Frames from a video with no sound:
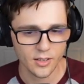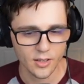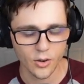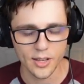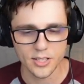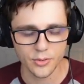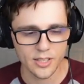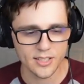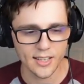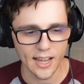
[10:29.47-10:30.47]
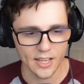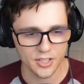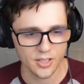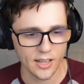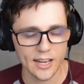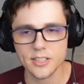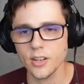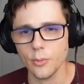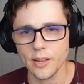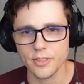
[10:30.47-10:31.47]
Okay, so it is sashed. Actually,
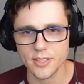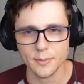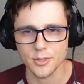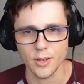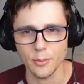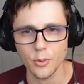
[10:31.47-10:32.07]
no, we have the substitute up.